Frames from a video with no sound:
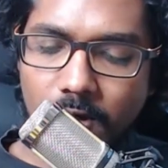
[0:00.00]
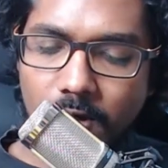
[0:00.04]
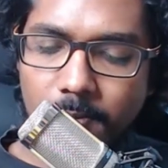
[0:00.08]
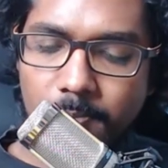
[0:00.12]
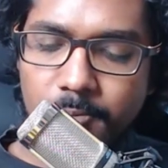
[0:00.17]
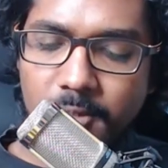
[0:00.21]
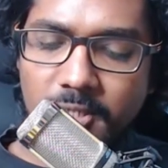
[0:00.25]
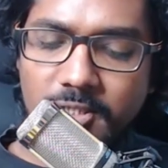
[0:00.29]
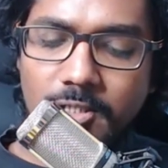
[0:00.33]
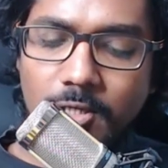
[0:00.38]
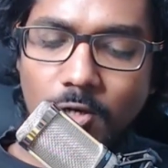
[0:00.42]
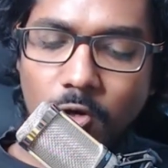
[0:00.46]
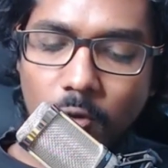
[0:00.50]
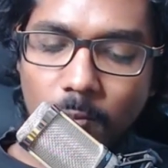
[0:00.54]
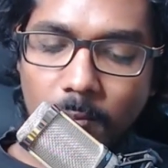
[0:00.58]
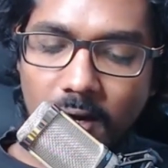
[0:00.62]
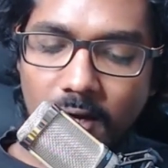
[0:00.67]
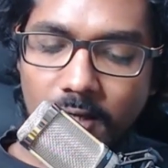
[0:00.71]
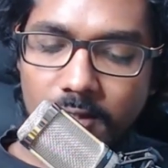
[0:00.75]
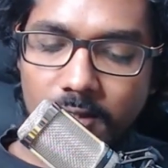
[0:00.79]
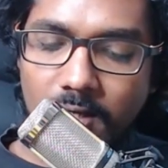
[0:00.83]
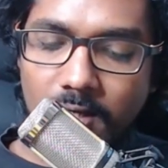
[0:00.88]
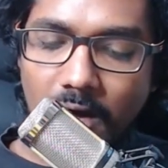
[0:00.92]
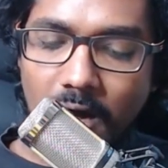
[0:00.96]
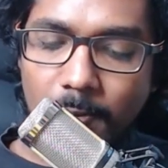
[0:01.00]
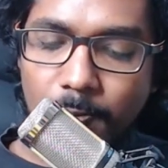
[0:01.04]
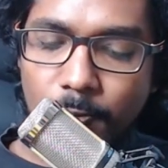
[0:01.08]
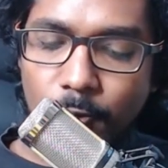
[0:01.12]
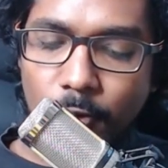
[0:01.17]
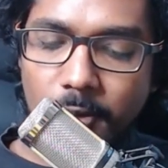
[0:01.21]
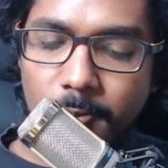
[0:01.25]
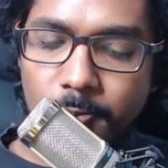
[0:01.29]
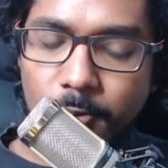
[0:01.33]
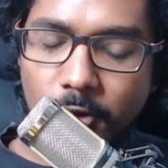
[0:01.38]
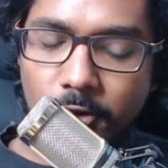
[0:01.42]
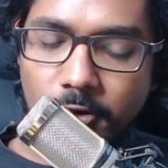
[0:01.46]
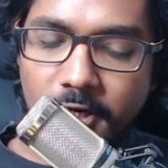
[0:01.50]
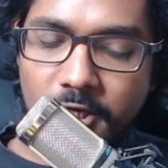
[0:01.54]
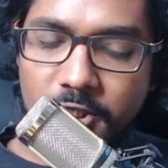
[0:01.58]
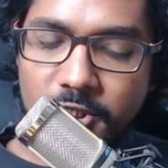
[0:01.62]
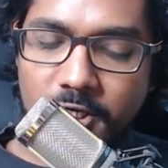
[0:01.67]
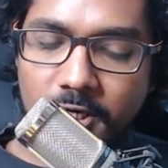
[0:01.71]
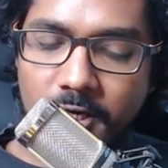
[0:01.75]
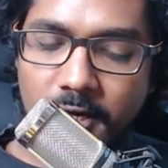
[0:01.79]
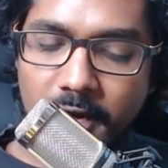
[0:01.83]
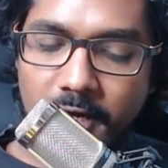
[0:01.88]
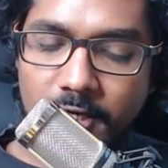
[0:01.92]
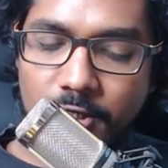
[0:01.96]
A pratiloma, the upward
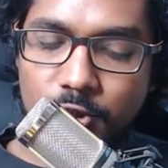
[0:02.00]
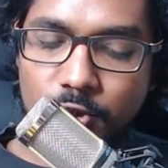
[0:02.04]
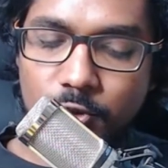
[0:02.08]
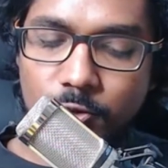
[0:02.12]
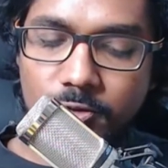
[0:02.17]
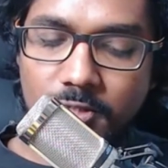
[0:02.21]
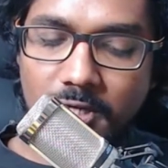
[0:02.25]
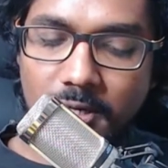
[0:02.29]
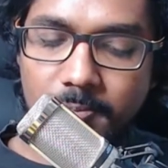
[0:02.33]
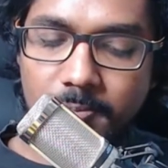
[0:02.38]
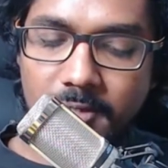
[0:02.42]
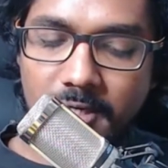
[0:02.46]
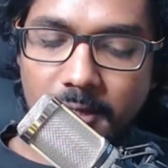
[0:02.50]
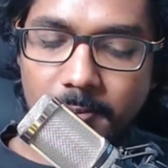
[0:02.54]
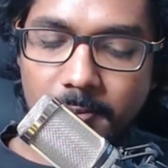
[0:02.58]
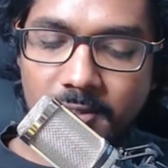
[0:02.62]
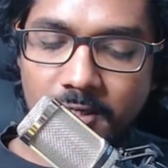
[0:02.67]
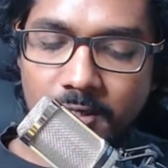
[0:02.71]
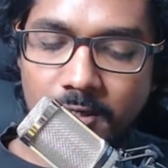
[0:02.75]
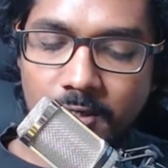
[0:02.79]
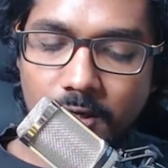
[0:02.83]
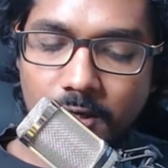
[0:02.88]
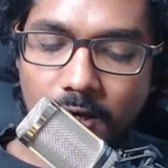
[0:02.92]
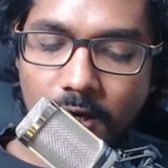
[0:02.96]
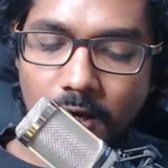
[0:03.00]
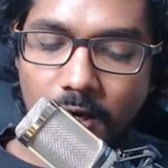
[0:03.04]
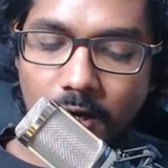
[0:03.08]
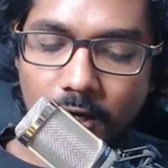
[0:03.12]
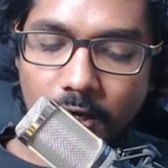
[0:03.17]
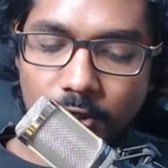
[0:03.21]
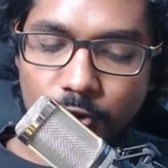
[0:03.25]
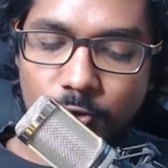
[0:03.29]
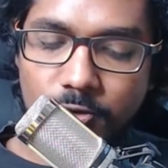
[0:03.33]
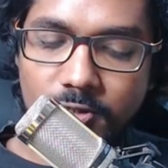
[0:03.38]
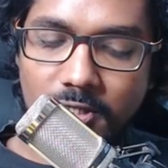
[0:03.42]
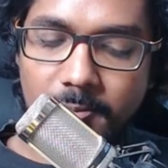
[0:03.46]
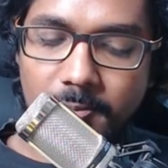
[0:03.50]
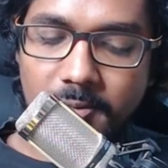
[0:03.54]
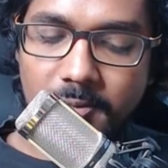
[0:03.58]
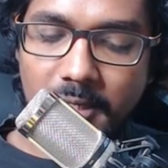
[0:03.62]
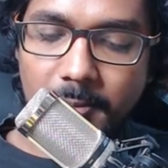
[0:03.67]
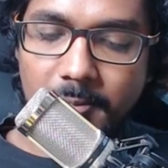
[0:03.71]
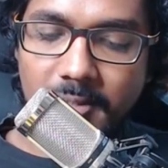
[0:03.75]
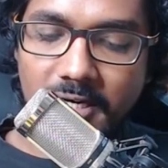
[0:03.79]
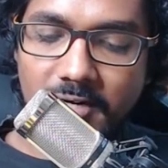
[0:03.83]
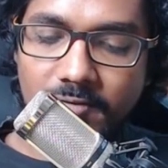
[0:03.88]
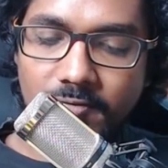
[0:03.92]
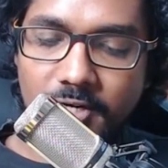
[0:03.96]
progression and Shudra becoming uh, a Shudra
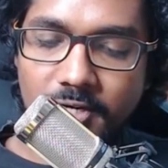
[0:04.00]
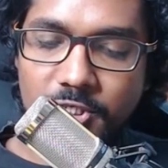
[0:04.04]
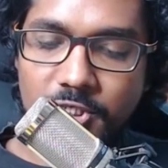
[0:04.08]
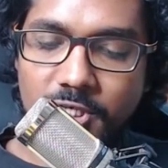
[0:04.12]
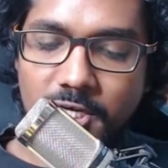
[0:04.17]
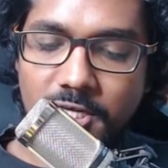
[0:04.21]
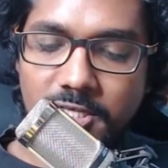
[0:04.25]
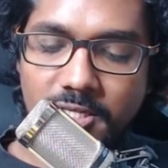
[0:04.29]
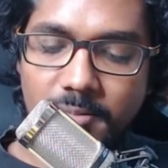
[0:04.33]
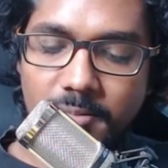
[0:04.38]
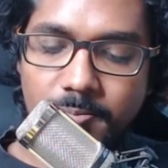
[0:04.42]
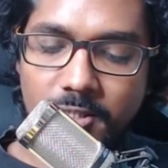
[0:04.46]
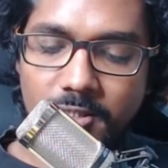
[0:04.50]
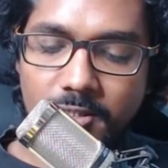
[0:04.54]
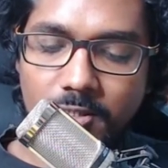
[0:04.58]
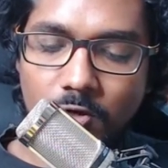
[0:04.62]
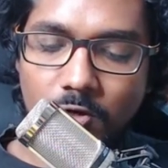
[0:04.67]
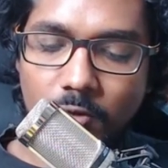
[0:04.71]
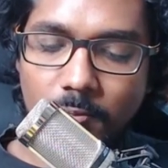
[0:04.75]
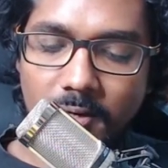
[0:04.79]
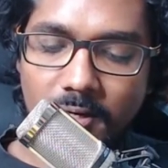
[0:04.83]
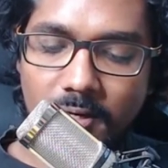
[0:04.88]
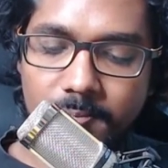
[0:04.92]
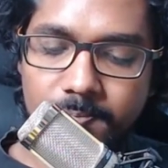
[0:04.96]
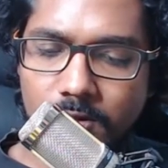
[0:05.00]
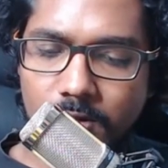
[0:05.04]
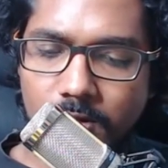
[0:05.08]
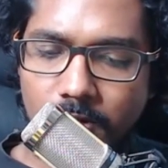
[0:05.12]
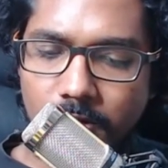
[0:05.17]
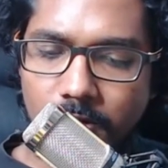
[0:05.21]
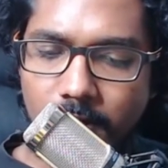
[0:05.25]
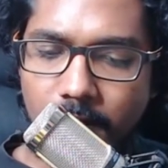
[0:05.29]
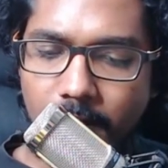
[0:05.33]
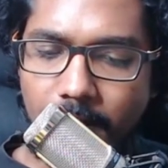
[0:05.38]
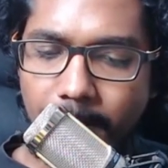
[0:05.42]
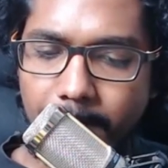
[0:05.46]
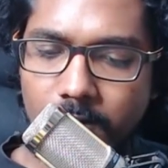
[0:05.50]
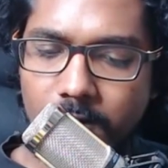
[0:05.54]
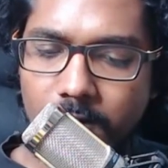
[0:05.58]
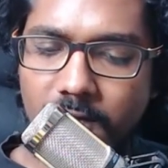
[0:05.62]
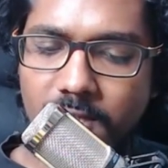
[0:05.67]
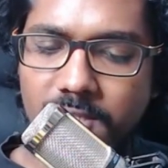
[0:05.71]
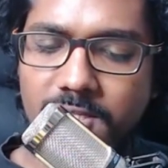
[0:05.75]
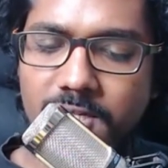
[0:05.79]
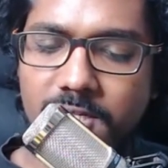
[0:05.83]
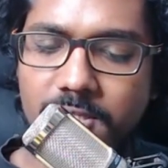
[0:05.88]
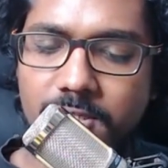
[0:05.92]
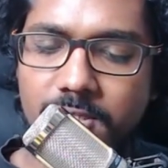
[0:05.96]
becoming a Vaishya is the pratiloma. Okay,
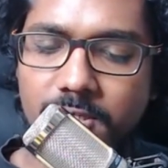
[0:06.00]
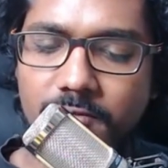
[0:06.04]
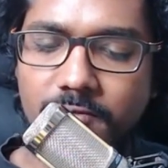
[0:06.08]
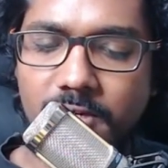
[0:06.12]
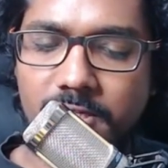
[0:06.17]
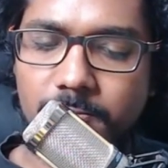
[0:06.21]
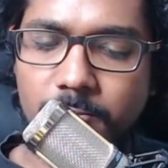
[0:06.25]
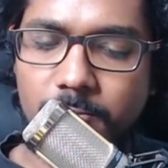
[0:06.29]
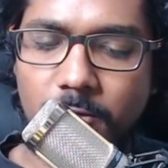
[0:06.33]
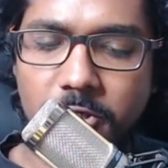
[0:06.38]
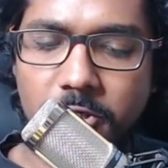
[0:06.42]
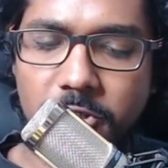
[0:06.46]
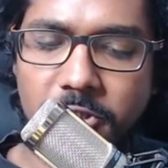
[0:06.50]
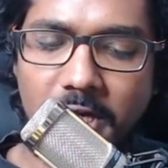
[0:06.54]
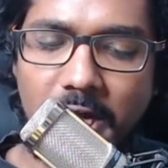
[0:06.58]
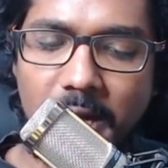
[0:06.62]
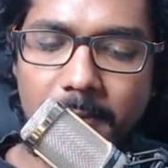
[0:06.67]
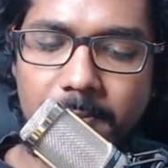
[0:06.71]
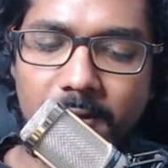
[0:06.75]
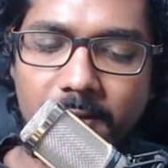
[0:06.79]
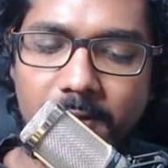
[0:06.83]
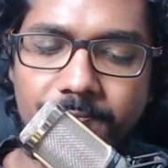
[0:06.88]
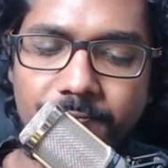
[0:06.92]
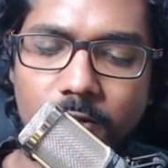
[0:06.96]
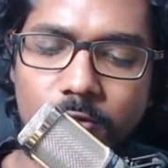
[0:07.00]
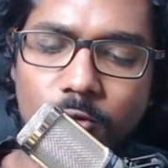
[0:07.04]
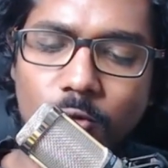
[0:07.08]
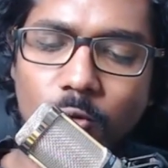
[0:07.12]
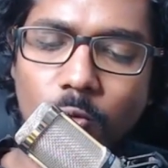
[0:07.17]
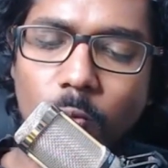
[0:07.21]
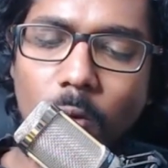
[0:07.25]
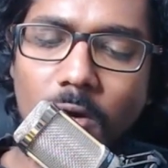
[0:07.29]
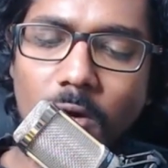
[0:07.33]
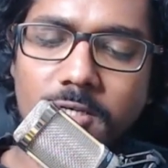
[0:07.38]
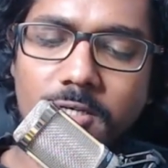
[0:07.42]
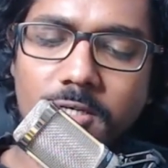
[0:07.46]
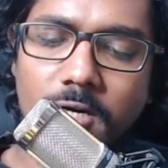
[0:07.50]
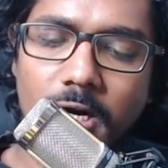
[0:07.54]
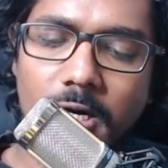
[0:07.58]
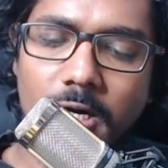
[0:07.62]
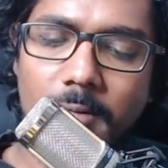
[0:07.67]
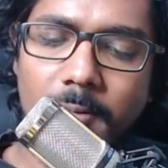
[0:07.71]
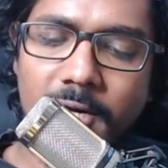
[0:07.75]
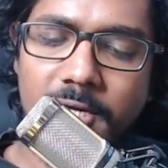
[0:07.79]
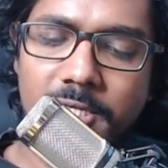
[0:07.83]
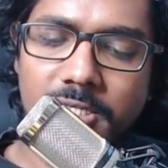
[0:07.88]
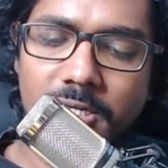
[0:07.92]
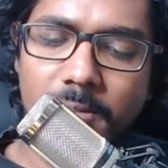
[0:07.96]
does this reverse progression happen? Through what
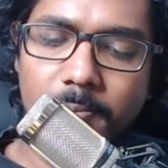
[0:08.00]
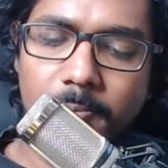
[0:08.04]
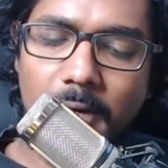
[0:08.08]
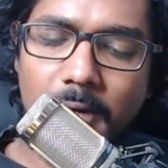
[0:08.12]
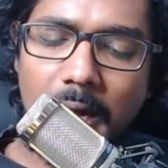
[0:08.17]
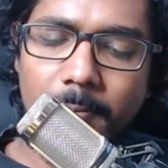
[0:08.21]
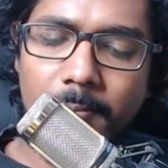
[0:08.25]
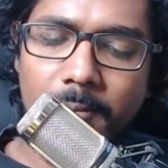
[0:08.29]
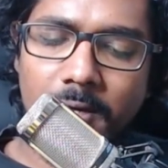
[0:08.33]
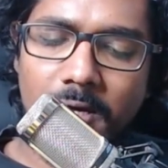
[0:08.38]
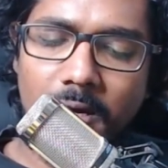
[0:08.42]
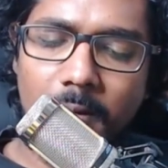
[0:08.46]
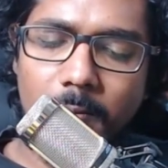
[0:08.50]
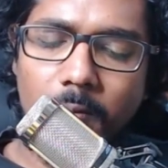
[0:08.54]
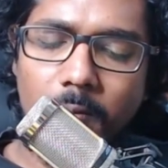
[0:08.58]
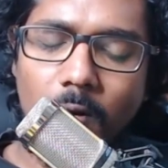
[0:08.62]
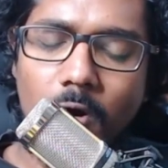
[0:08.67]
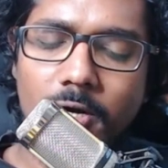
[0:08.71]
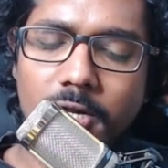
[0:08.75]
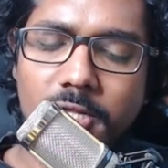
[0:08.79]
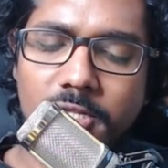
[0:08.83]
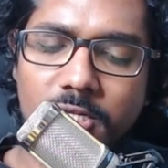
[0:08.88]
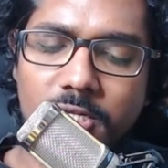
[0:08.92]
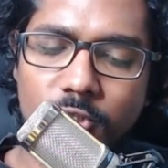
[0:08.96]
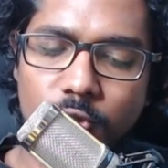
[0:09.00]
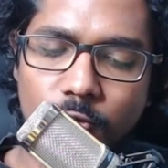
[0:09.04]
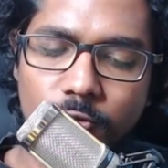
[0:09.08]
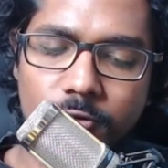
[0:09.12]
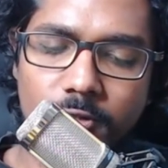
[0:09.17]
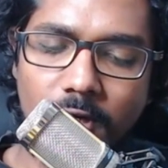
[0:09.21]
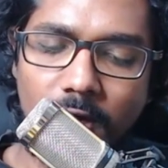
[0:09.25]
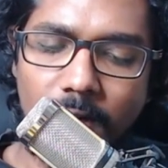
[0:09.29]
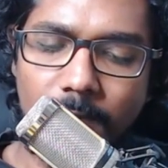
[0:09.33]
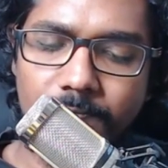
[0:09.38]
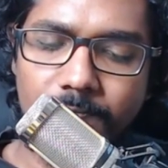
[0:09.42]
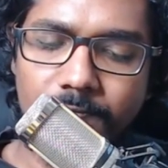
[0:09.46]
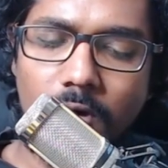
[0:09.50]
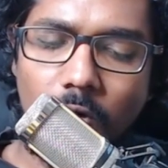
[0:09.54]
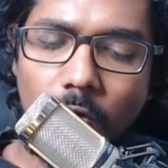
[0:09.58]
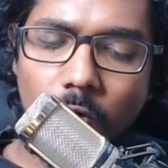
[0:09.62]
karma is a Brahmana born as a Shudra?